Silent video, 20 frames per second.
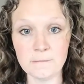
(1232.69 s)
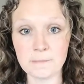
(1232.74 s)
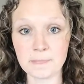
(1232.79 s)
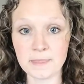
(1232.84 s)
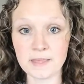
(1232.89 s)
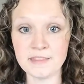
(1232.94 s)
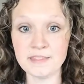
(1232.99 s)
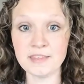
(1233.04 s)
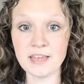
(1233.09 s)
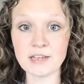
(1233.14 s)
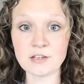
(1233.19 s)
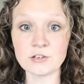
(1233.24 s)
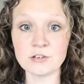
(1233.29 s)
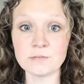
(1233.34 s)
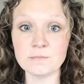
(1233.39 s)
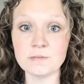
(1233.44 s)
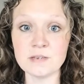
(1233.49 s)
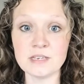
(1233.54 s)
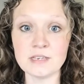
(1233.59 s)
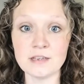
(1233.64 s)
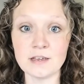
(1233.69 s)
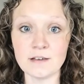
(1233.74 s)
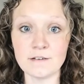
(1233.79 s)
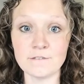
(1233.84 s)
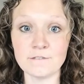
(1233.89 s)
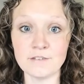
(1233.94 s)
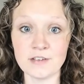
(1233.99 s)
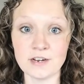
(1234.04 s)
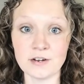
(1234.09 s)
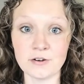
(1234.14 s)
And that could be a
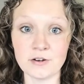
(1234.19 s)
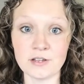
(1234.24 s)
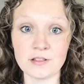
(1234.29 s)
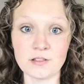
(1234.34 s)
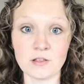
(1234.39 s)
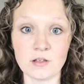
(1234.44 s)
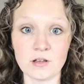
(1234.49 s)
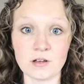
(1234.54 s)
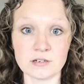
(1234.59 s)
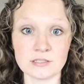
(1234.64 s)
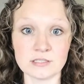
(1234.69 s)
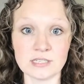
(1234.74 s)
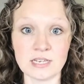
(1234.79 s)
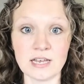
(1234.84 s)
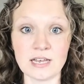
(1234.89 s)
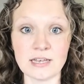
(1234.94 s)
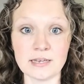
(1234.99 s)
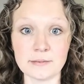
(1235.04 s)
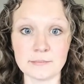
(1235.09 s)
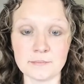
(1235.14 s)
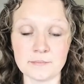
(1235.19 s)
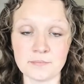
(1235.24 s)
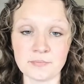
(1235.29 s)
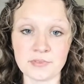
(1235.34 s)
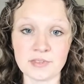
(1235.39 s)
very long time.